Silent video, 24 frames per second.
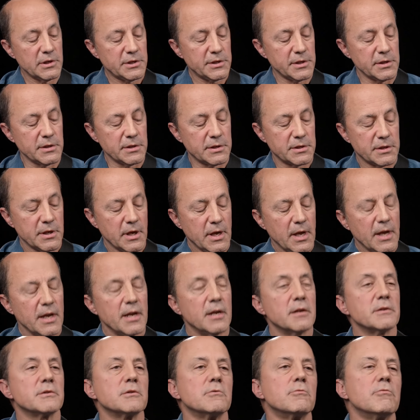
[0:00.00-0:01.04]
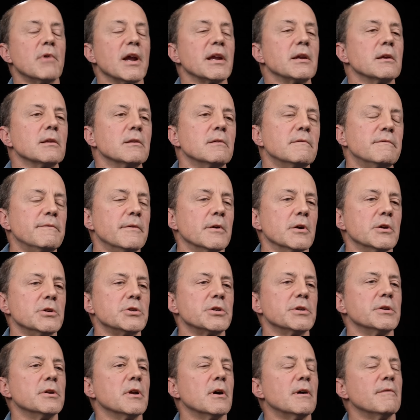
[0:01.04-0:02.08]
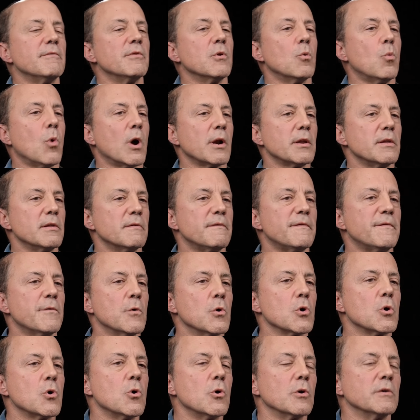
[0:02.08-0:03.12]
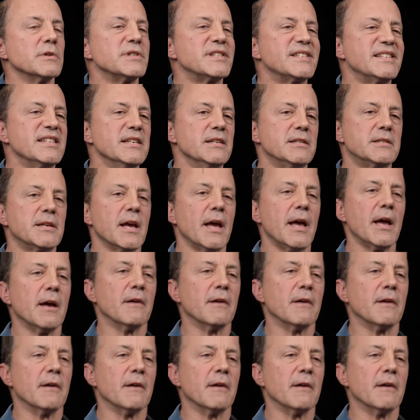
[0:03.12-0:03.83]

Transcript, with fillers: instance, here's a regular version of the 1 and the 4 chords, C to